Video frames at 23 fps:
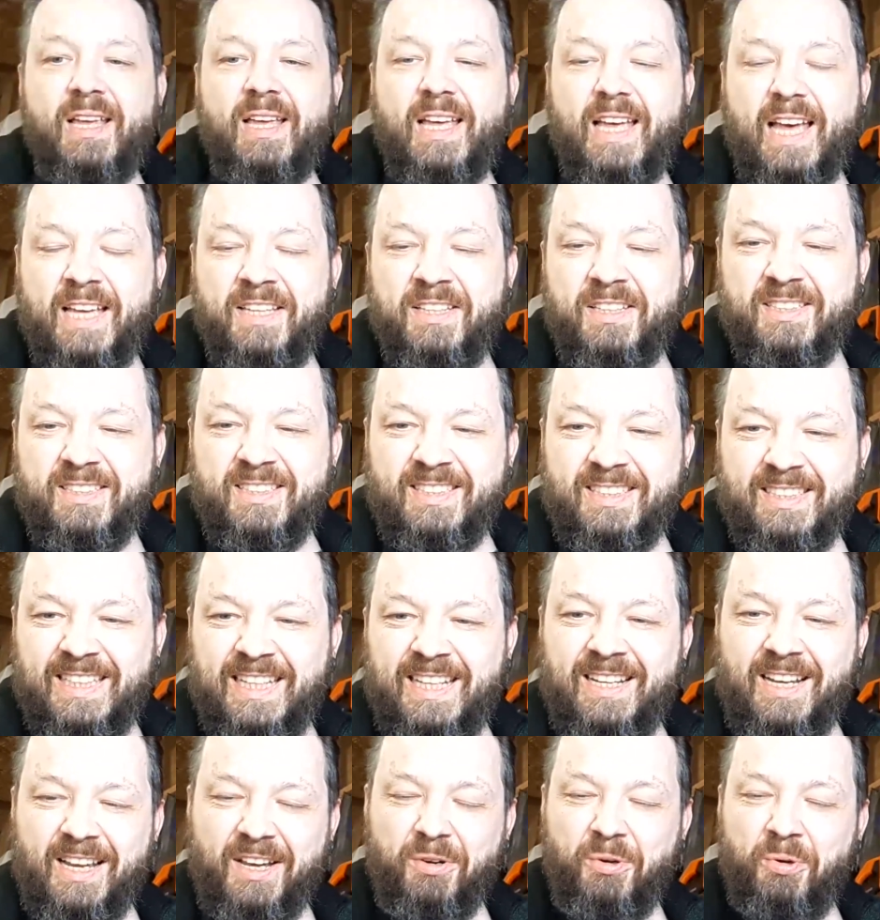And you can see
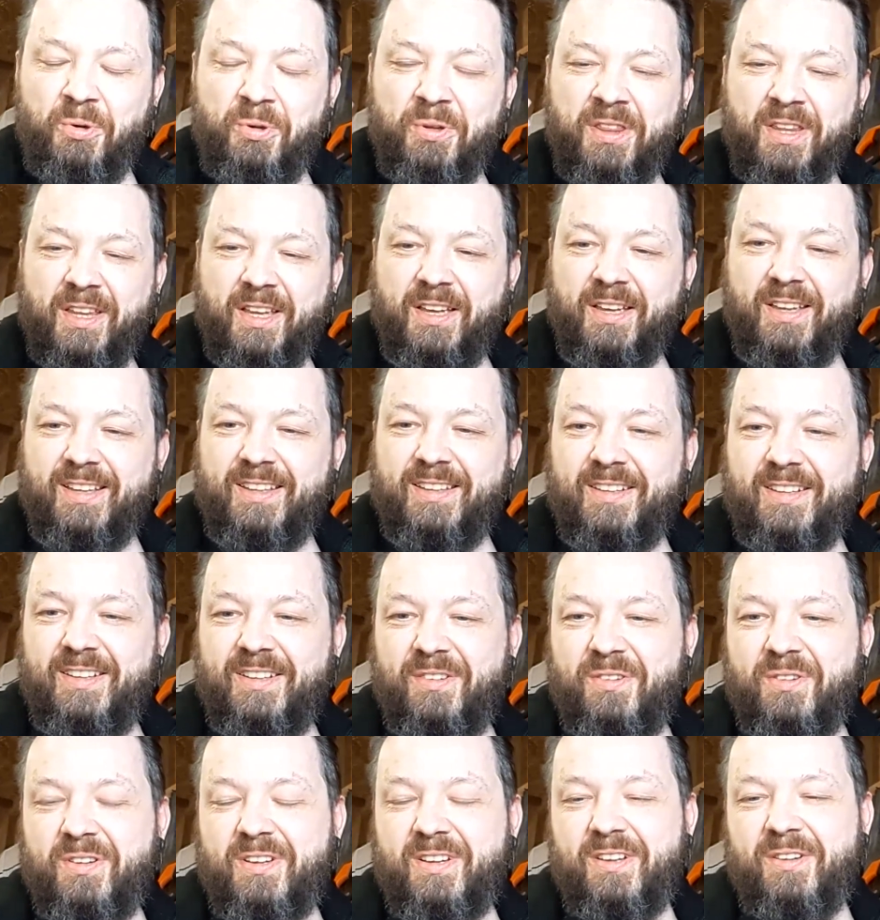like all the
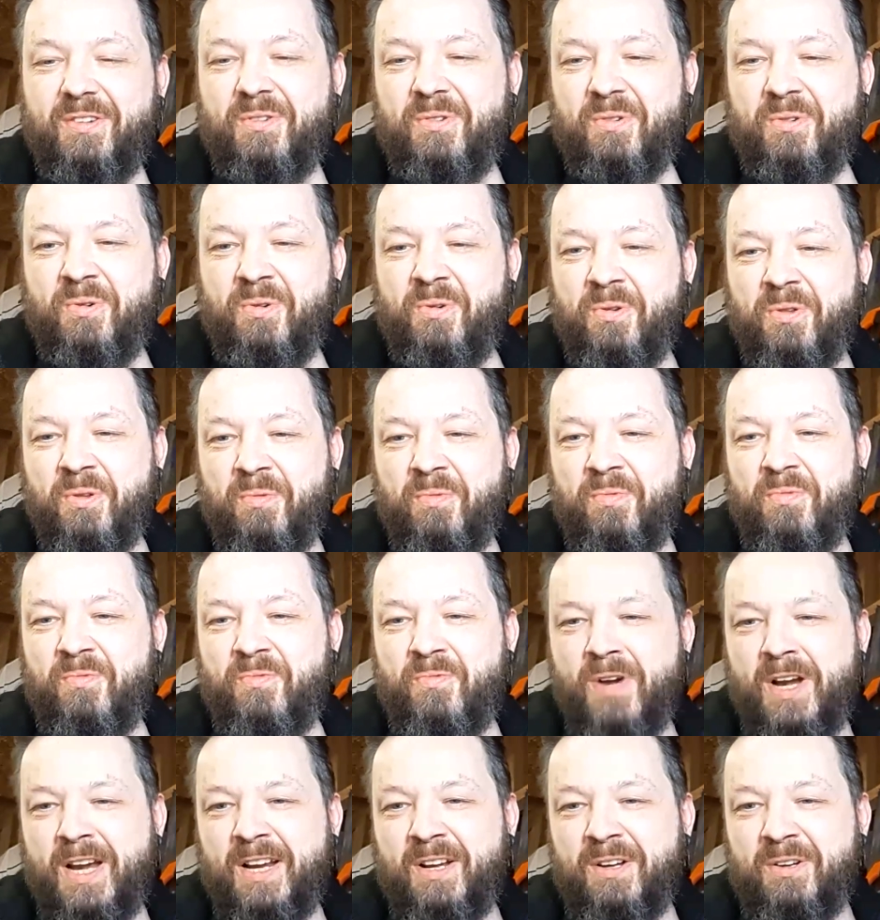
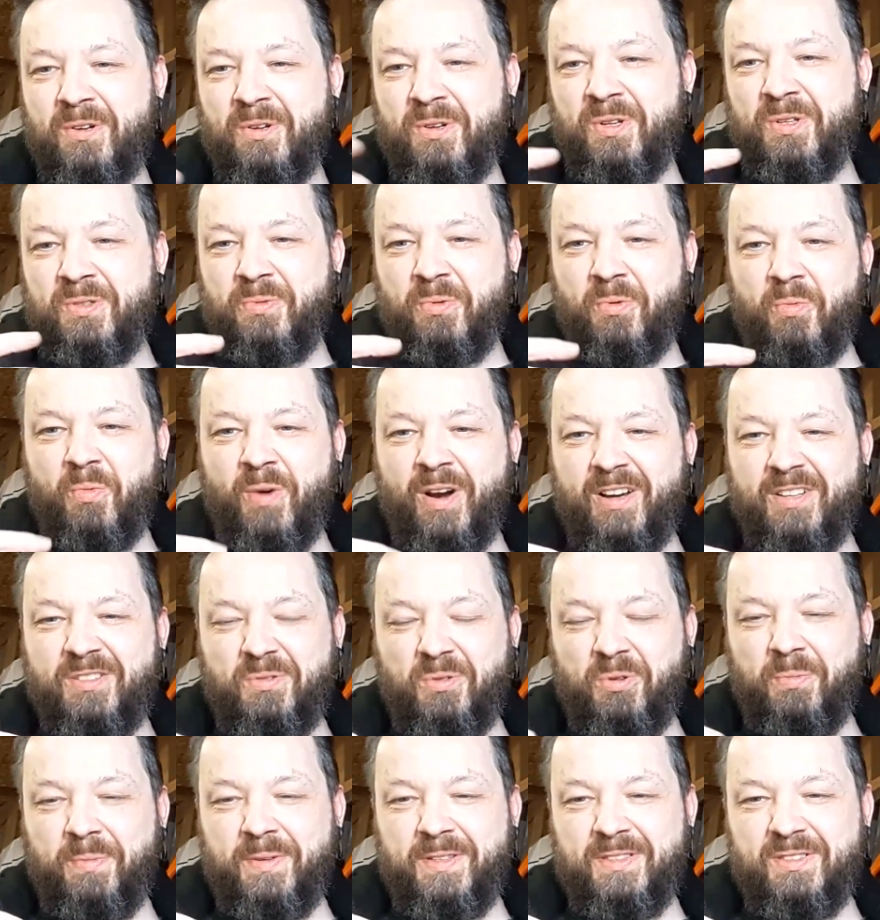wrinkles where it's
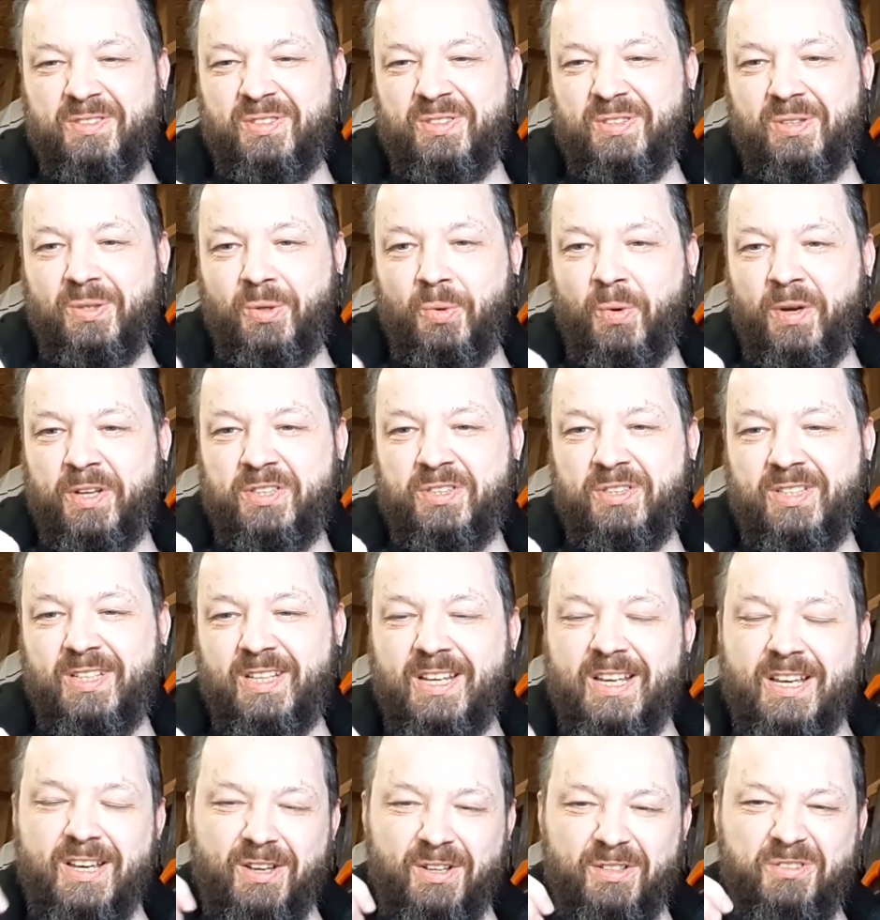all been squished
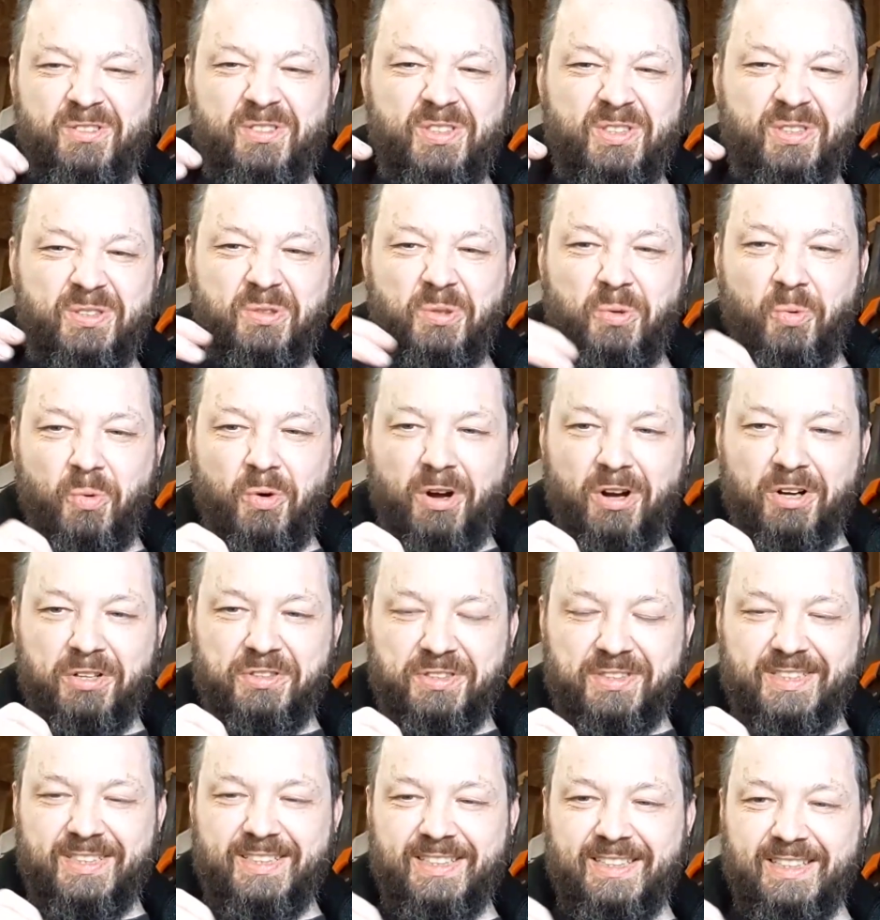and
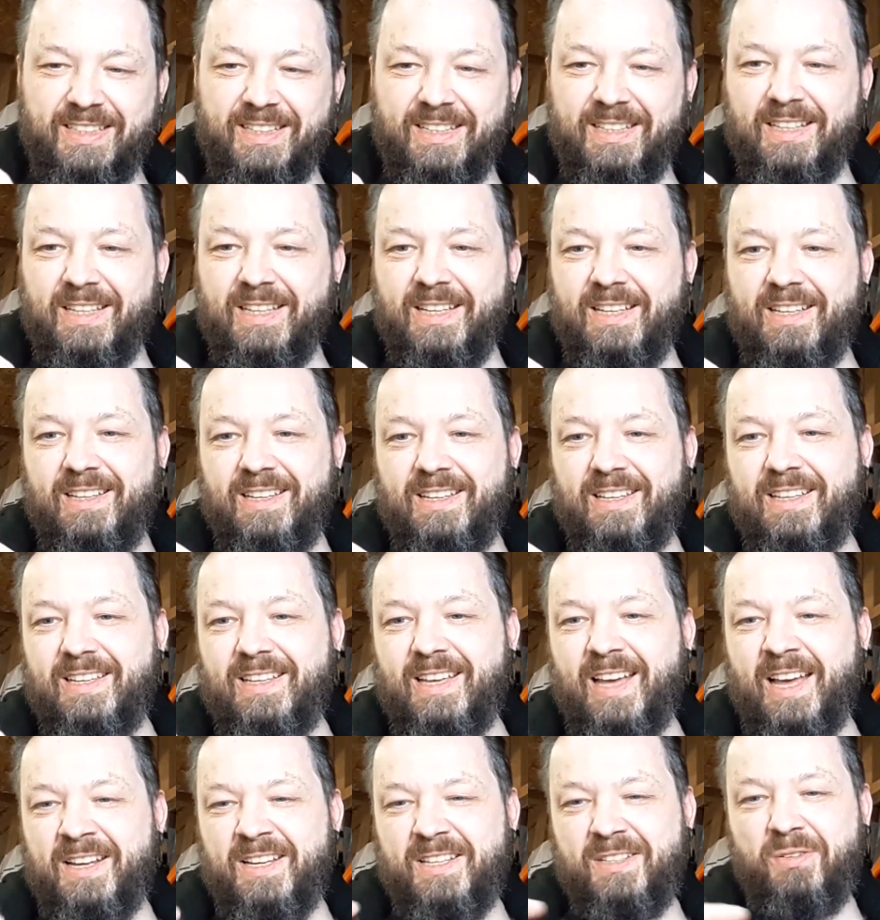squashed,
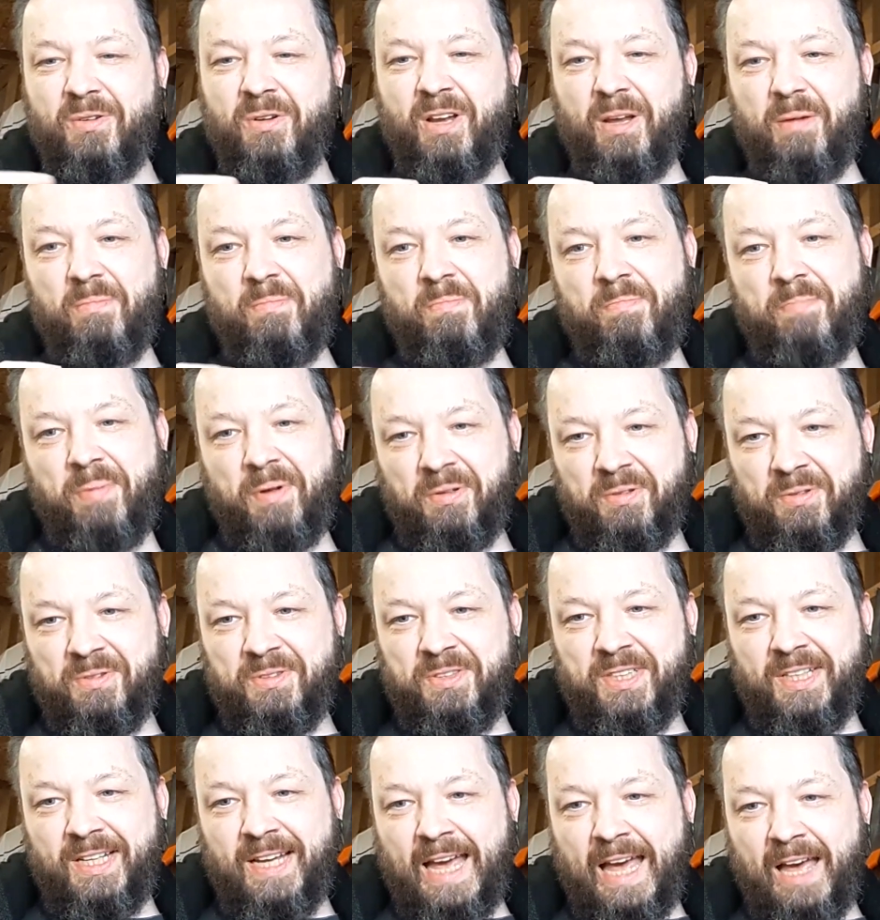and it's sort of like
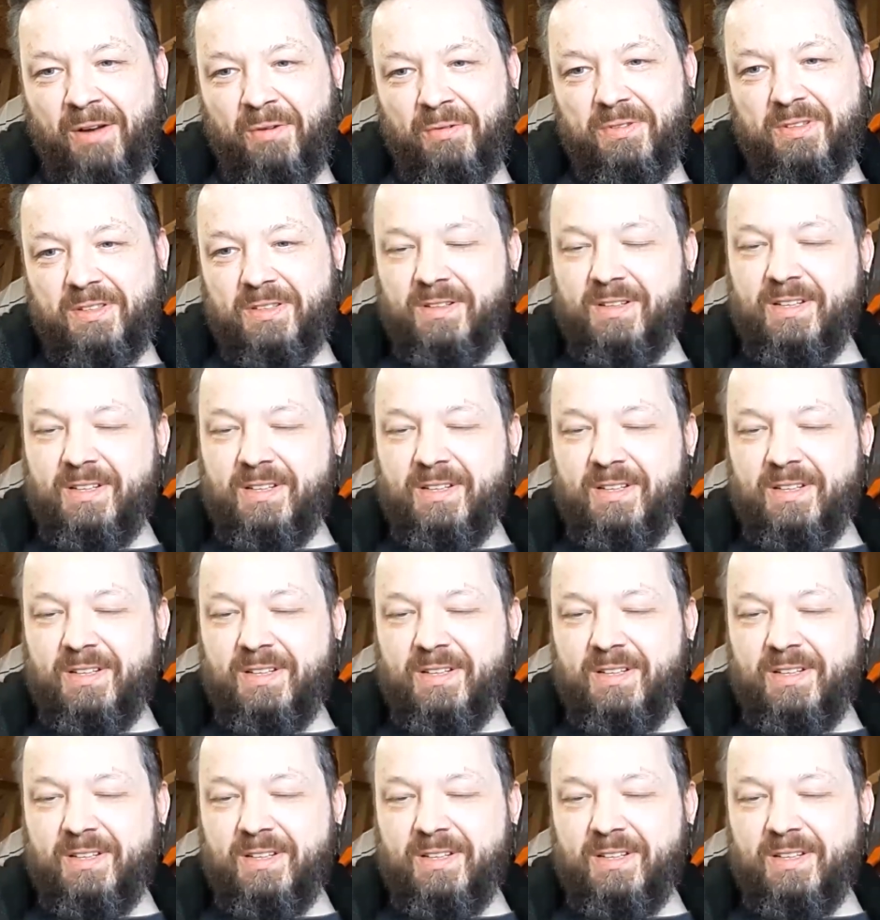bulging out.